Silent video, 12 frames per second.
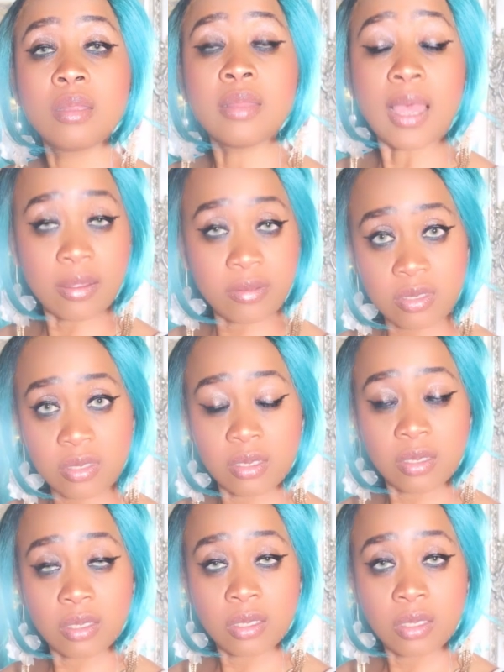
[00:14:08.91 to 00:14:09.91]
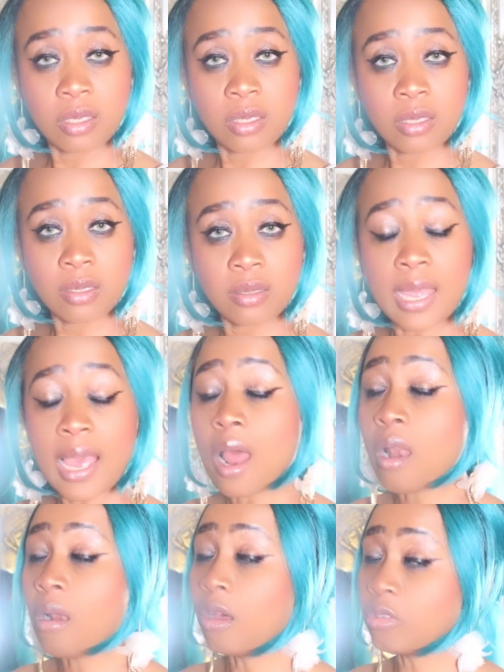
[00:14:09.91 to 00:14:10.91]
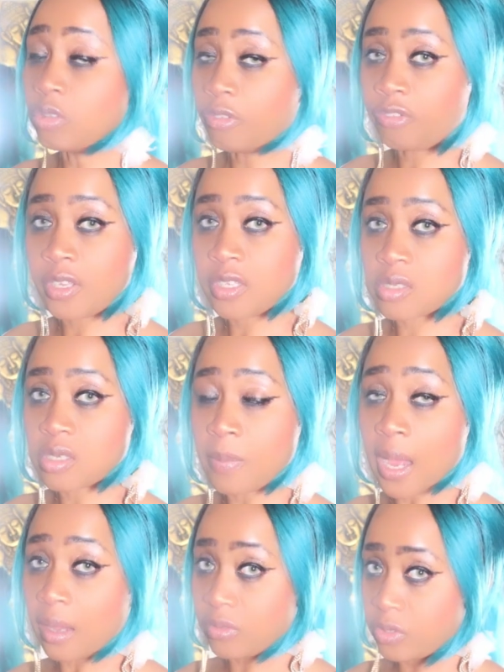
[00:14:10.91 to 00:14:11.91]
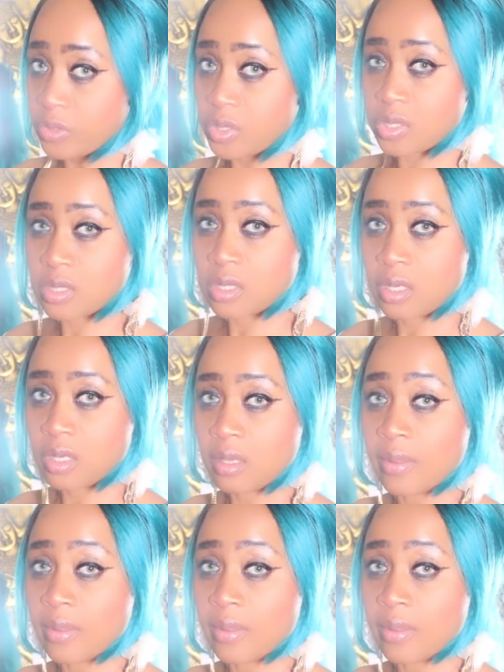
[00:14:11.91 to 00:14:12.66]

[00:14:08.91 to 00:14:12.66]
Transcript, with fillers: that there are a lot of things about us